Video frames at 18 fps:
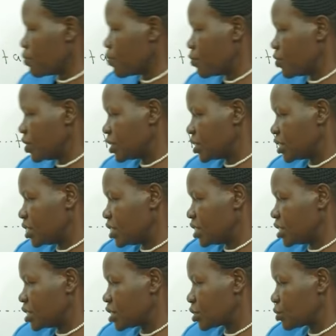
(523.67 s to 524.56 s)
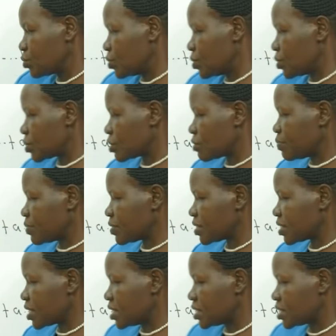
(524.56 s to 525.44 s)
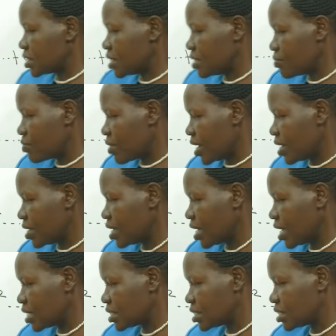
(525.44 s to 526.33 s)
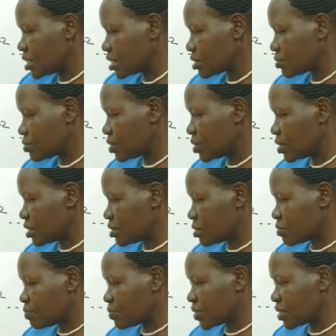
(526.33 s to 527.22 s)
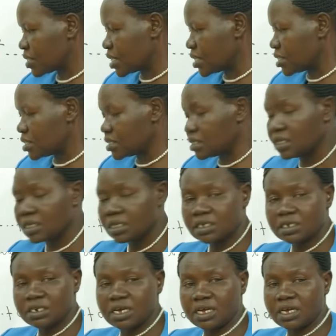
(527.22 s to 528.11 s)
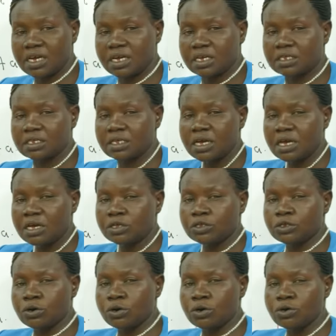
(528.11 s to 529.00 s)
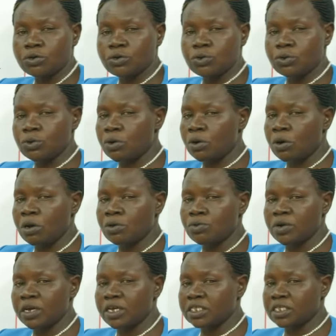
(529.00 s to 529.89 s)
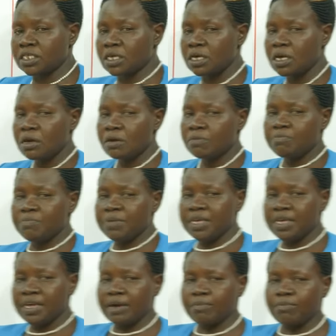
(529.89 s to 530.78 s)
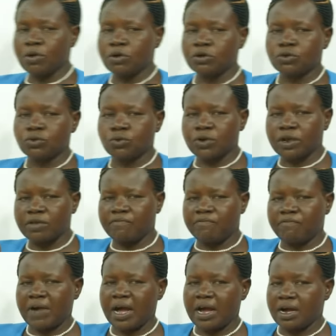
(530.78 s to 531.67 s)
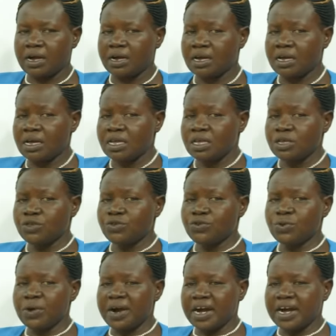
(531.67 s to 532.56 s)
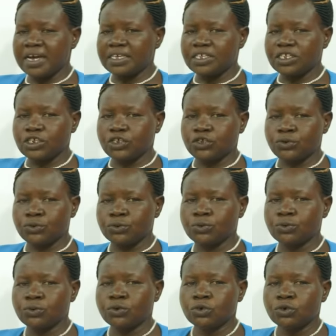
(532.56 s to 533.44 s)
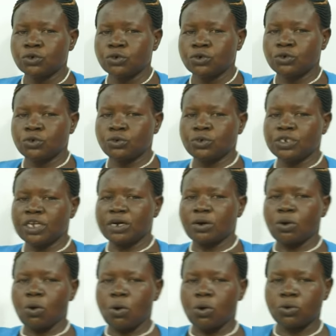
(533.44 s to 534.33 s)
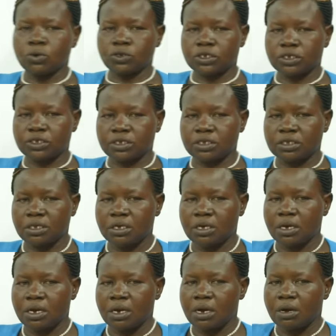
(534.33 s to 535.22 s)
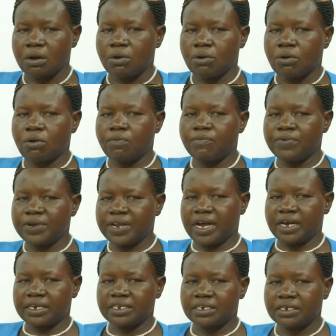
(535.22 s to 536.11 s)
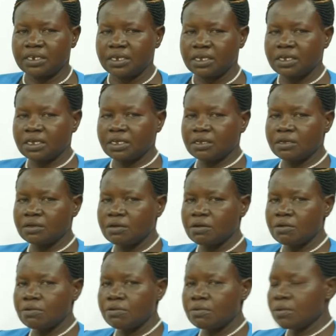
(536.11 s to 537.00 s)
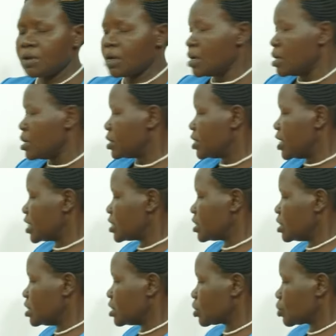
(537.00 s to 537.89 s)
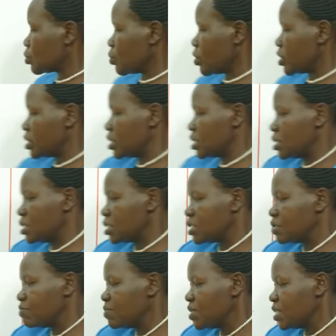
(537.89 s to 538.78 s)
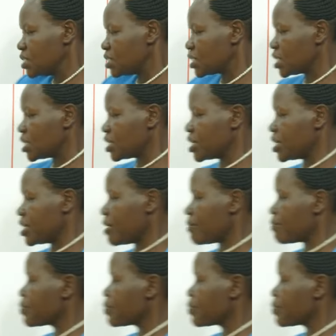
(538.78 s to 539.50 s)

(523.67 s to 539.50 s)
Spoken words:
which this will represent the y and this will represent the x. So you will always be able to refer your issue to the cause of that. That is what it means here.